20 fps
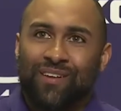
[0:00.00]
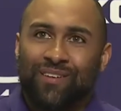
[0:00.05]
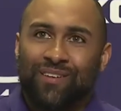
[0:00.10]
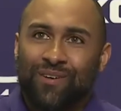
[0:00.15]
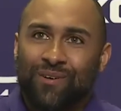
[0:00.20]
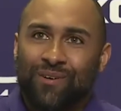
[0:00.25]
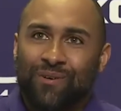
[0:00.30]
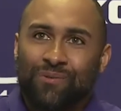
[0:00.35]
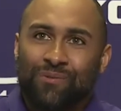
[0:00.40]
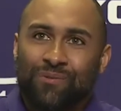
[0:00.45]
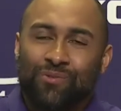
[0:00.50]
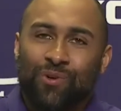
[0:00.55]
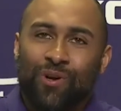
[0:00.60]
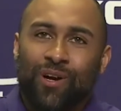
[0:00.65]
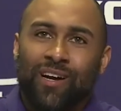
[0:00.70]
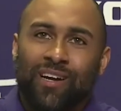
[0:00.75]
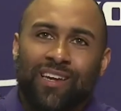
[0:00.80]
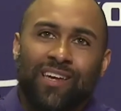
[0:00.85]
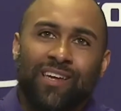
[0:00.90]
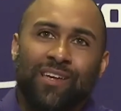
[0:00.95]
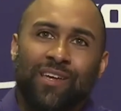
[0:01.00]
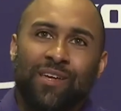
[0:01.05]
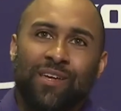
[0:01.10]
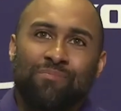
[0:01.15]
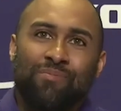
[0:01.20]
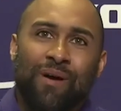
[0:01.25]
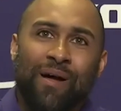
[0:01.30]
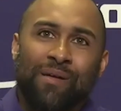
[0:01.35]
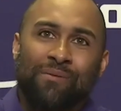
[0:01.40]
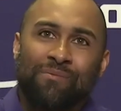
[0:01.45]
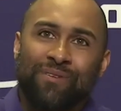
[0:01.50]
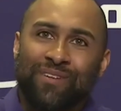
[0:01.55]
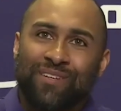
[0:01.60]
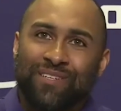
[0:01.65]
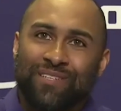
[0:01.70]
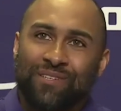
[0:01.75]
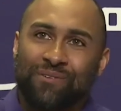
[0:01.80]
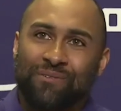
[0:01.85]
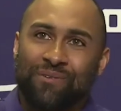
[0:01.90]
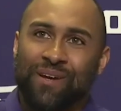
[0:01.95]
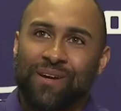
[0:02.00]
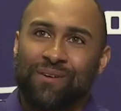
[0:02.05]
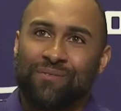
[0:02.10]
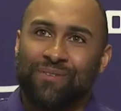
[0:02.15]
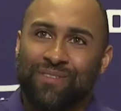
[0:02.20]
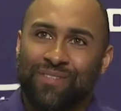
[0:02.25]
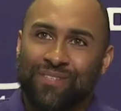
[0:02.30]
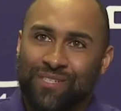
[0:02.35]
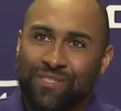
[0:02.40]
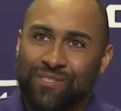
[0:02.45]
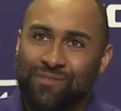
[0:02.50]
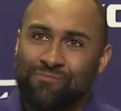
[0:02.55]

uh, old truck, he, he probably would disagree with just